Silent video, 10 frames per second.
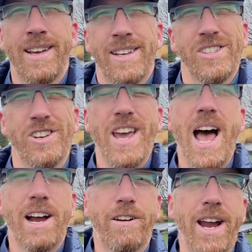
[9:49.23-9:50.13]
So yeah,
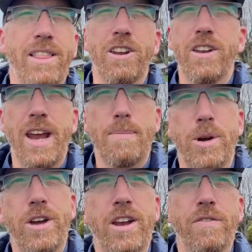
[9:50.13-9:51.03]
a great little
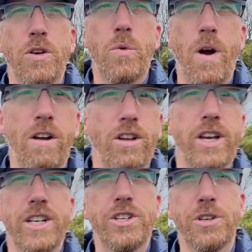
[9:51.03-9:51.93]
neighborhood if you are
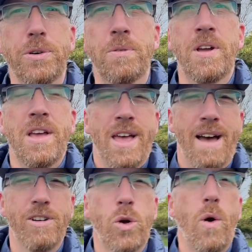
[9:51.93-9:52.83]
looking to have
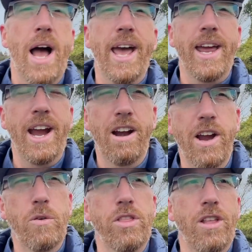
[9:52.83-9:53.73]
a quiet area
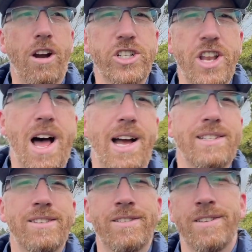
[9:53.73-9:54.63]
with large
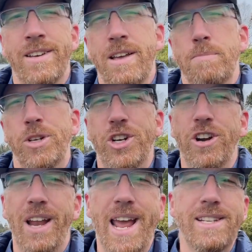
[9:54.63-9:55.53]
lots, mature
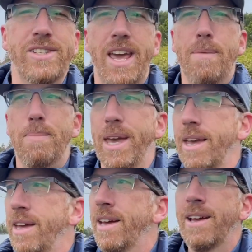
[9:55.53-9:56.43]
landscaping.
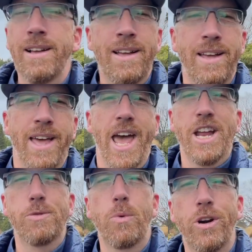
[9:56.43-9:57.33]

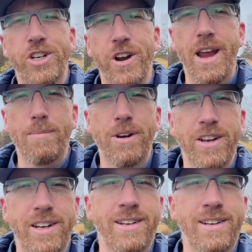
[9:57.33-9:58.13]
Edgemoor's your neighborhood.